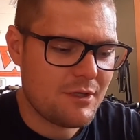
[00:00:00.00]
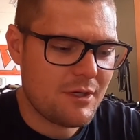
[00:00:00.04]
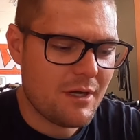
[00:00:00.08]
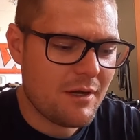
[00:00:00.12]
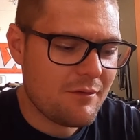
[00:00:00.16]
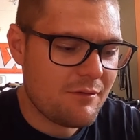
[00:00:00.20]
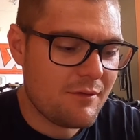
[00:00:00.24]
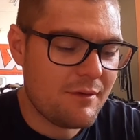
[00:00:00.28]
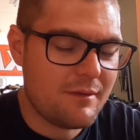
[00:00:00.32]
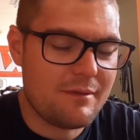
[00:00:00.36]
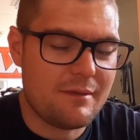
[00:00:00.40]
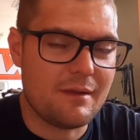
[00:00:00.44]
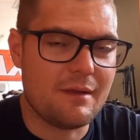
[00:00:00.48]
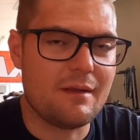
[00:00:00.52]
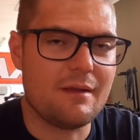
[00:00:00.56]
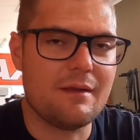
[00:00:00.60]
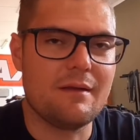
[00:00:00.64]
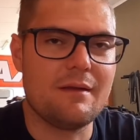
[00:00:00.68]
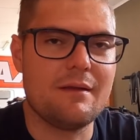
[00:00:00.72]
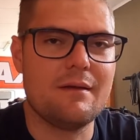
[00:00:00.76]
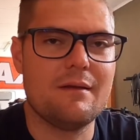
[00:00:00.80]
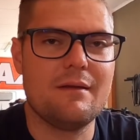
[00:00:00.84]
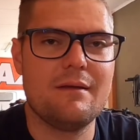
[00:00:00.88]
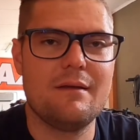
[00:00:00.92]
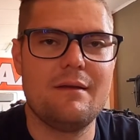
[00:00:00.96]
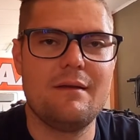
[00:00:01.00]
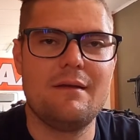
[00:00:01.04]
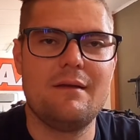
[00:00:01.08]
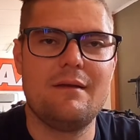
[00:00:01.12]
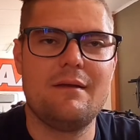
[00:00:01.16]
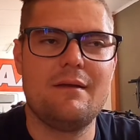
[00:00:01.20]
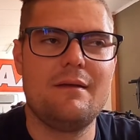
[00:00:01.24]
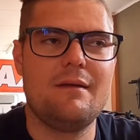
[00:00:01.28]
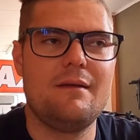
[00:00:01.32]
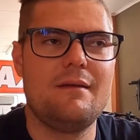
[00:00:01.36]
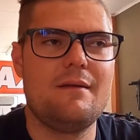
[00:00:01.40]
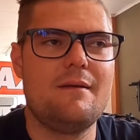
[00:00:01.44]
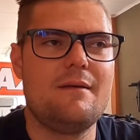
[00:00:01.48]
push everything
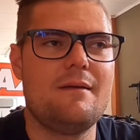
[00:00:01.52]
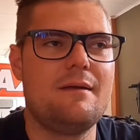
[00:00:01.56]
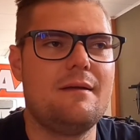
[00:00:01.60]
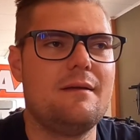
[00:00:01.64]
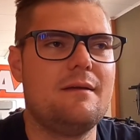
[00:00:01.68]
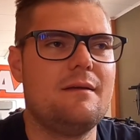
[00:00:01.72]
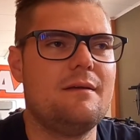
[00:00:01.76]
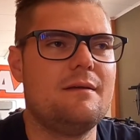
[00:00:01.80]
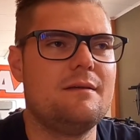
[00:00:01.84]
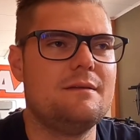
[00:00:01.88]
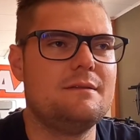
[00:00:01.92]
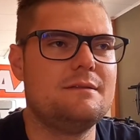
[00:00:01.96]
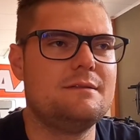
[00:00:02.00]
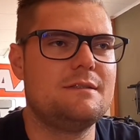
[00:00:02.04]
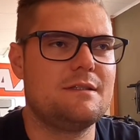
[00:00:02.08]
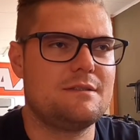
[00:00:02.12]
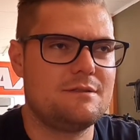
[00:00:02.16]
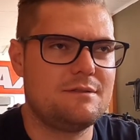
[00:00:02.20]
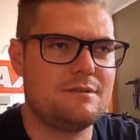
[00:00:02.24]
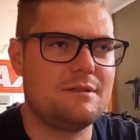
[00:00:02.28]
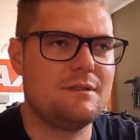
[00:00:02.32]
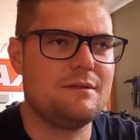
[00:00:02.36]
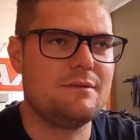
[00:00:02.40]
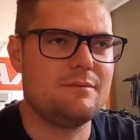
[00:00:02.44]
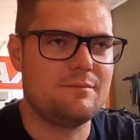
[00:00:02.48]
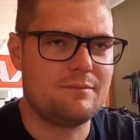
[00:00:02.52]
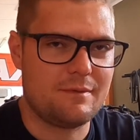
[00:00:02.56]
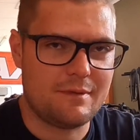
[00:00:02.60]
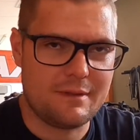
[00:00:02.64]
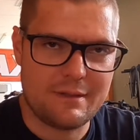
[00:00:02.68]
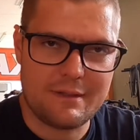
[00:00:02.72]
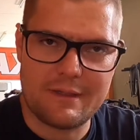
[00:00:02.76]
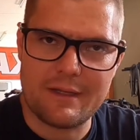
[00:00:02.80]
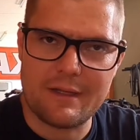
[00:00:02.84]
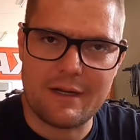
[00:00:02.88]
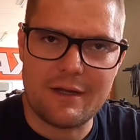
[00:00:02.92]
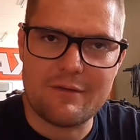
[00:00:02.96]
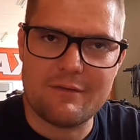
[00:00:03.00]
just to
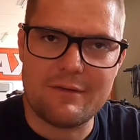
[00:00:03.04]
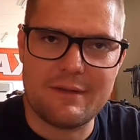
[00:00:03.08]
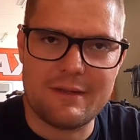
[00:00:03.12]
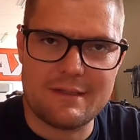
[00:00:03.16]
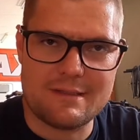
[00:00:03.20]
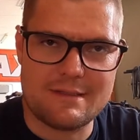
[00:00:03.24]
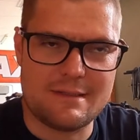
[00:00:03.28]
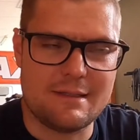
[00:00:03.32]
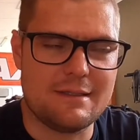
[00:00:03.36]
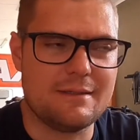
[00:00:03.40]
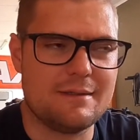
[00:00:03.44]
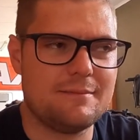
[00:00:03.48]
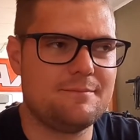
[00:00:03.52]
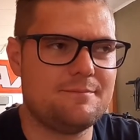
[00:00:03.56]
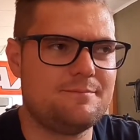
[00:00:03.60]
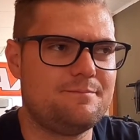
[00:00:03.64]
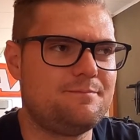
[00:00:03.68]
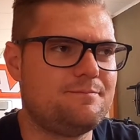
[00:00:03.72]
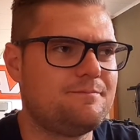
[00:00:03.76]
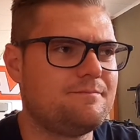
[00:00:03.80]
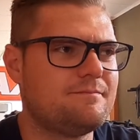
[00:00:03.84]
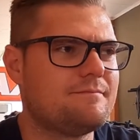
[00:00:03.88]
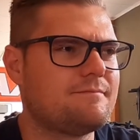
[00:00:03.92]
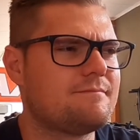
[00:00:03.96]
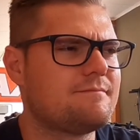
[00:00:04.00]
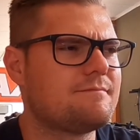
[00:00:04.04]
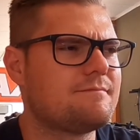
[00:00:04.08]
get over this year.